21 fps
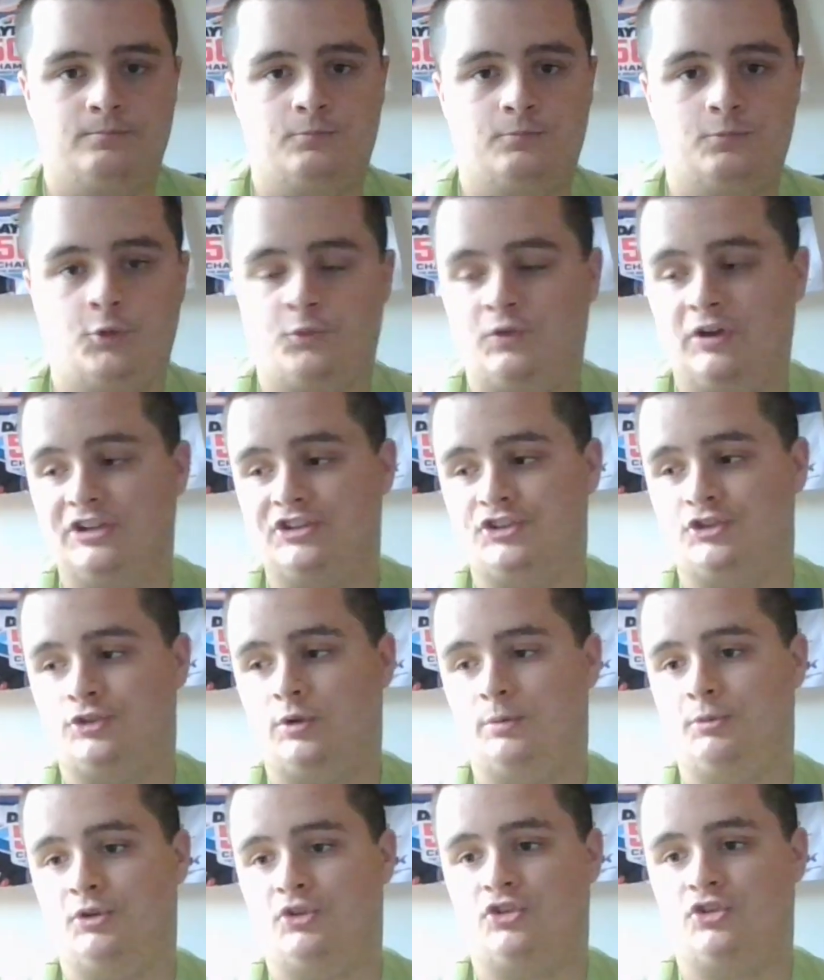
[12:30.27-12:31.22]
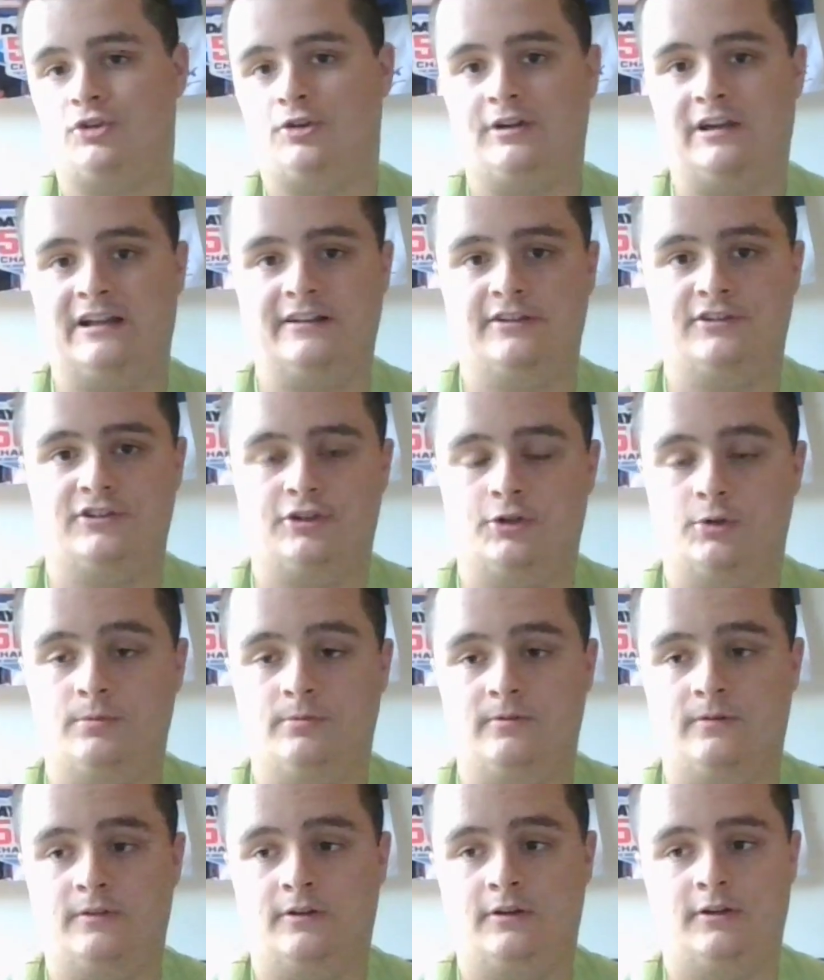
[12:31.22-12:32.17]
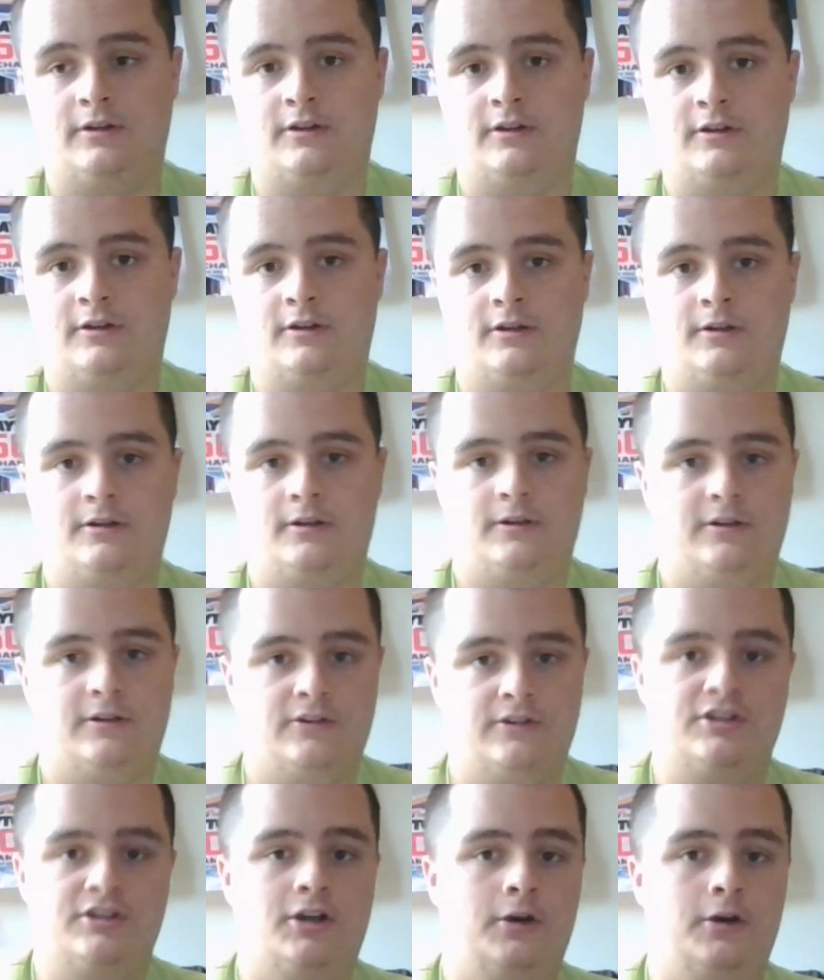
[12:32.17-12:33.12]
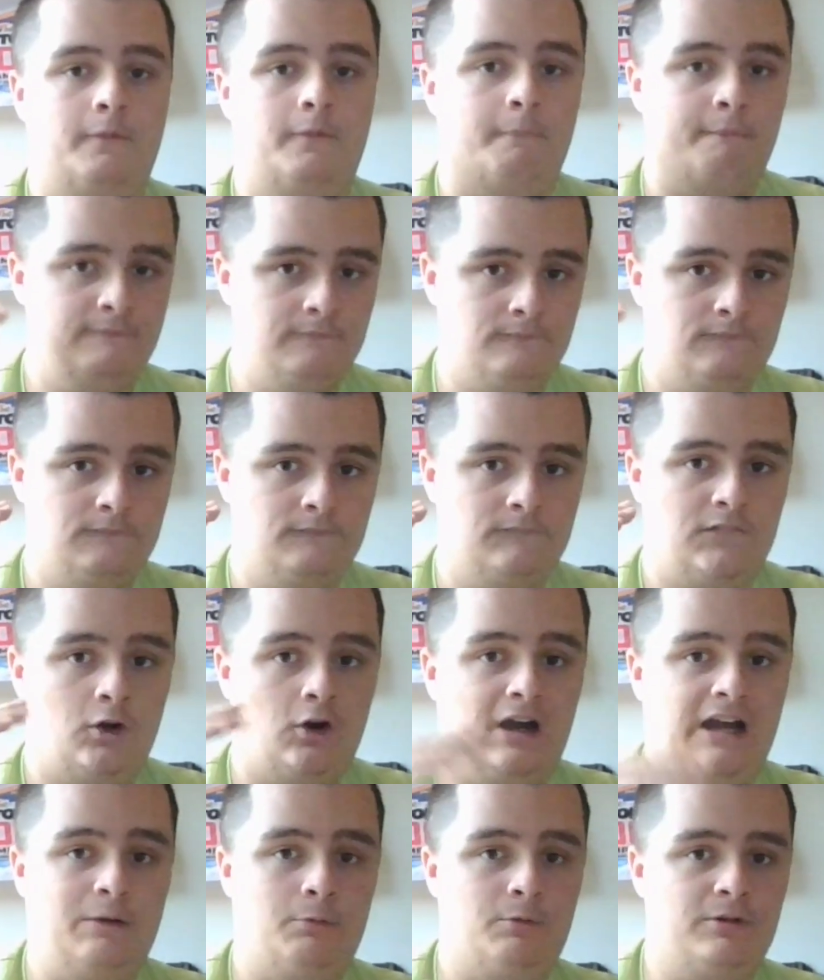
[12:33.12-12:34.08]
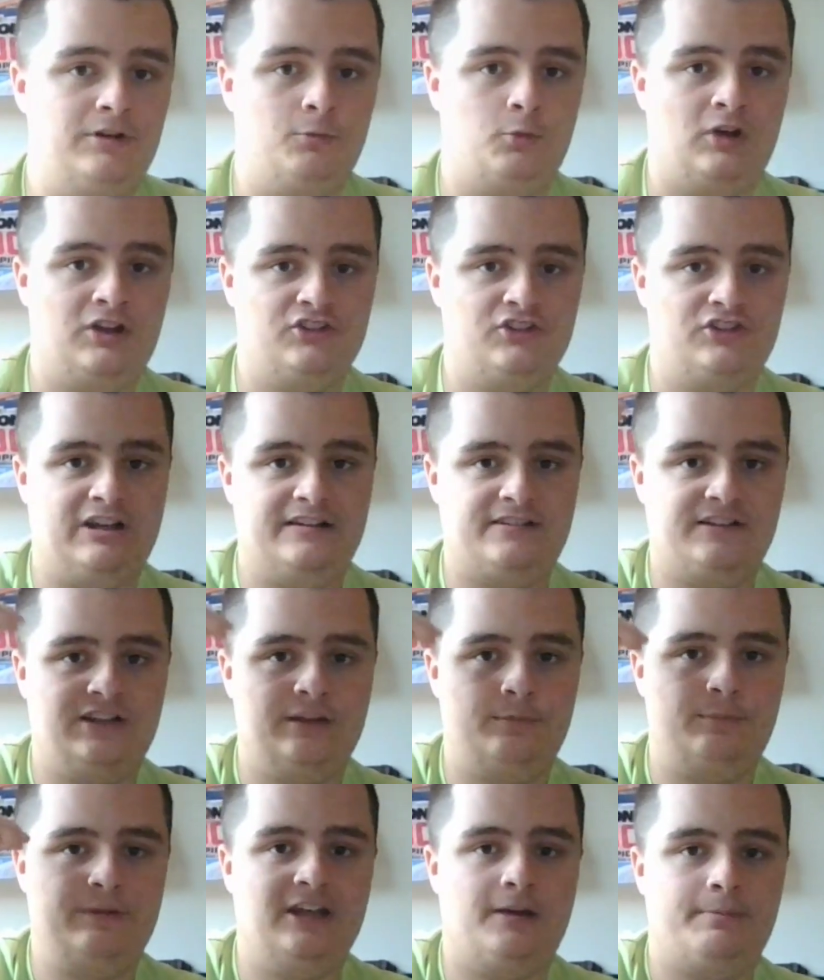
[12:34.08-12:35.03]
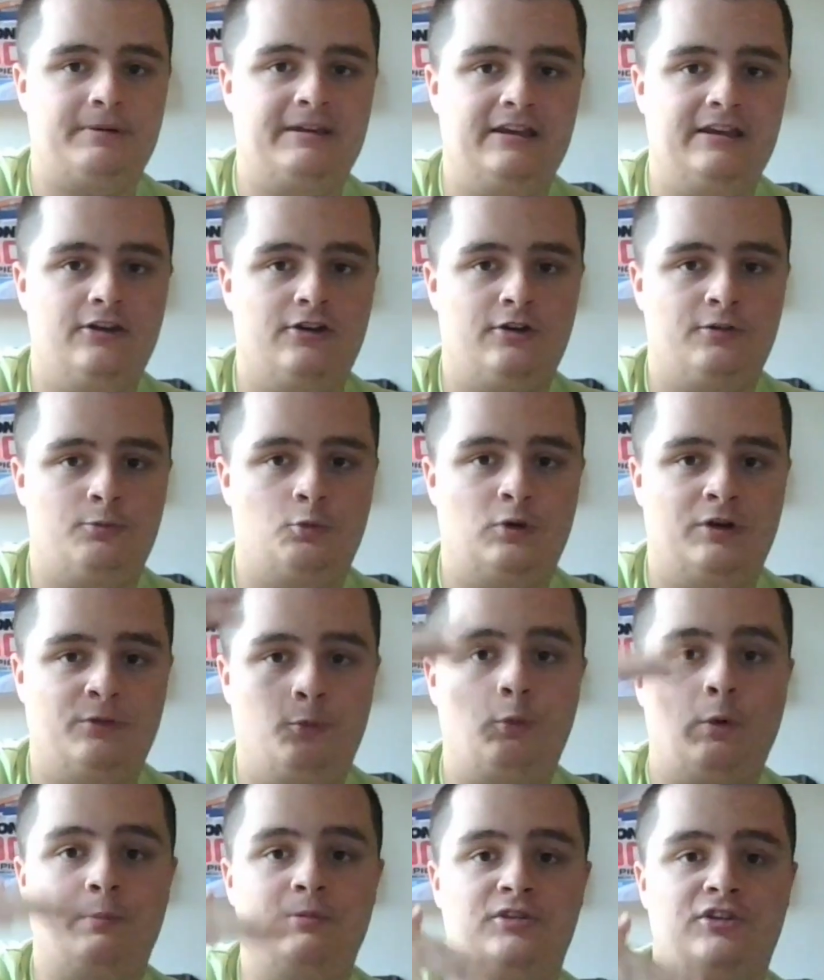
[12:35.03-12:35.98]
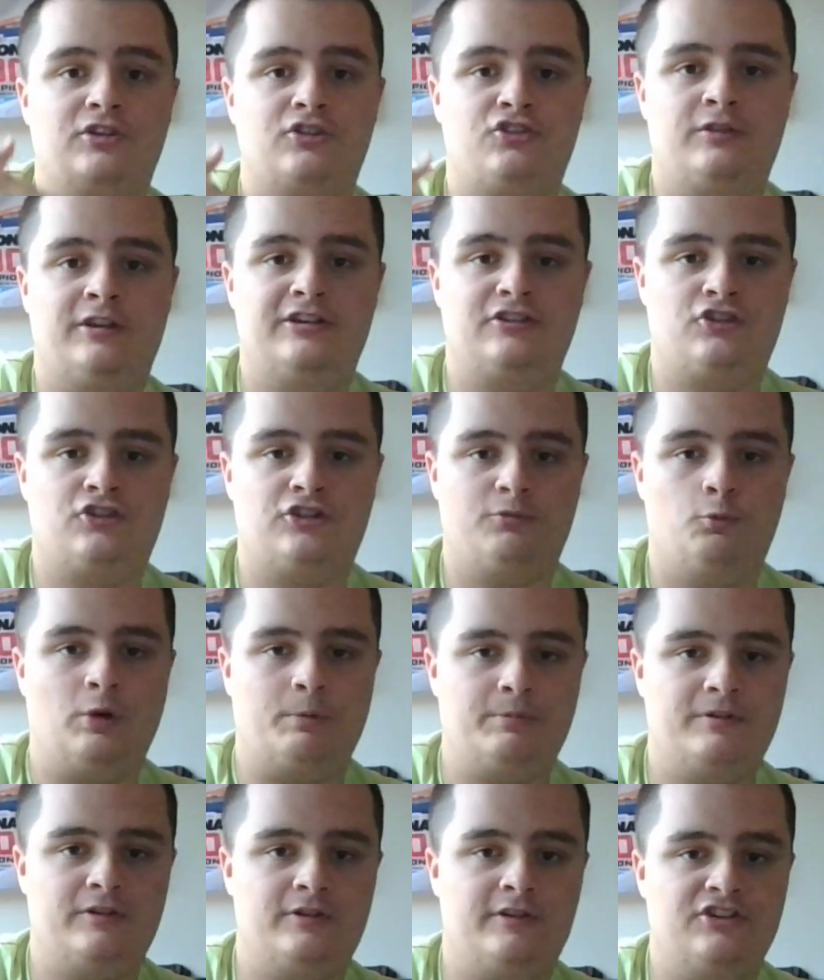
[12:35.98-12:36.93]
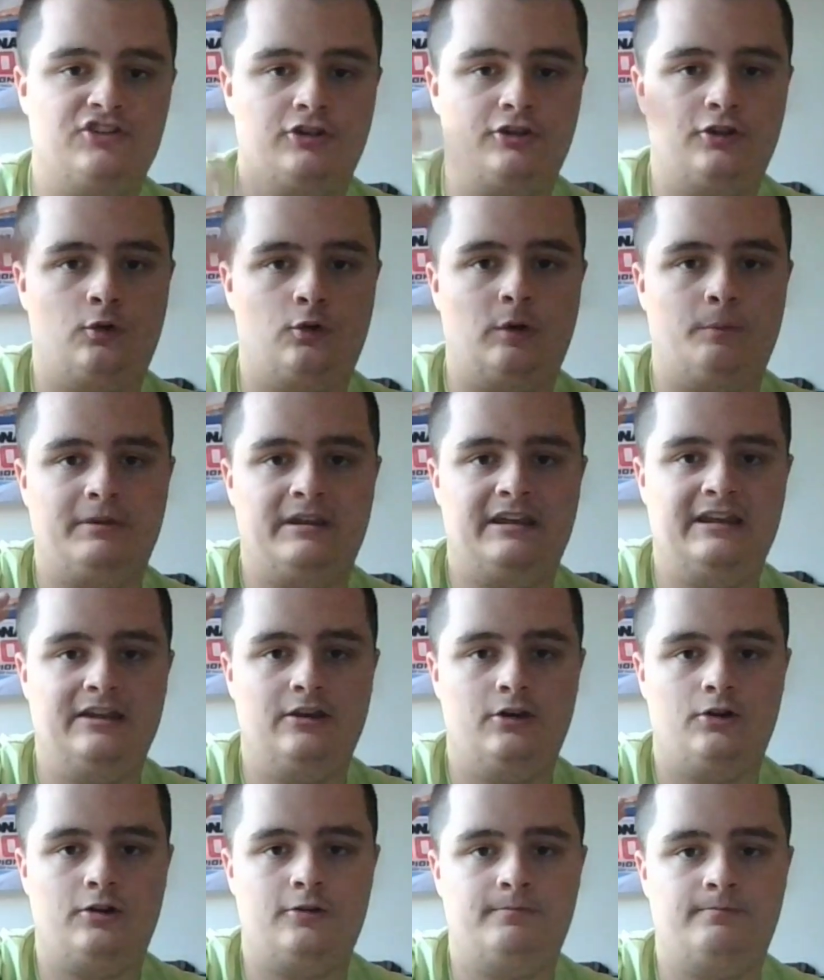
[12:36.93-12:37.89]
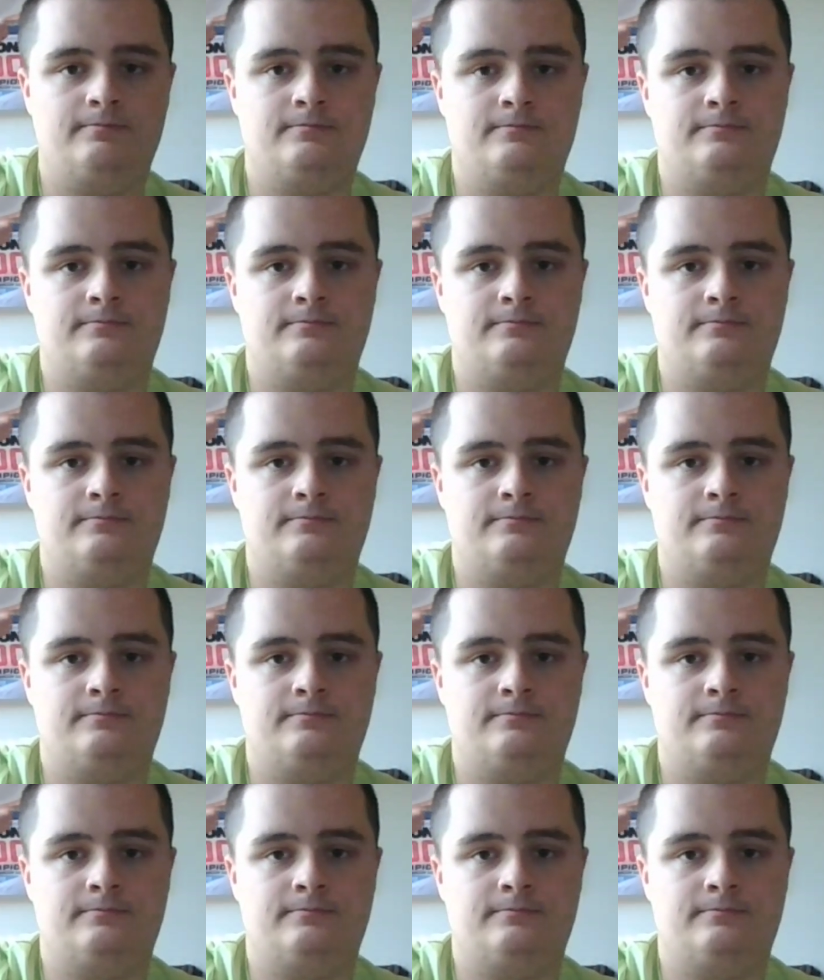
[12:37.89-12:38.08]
professional, mature kind of zone. So I want Ross Chastain to be up here with reputation go up here,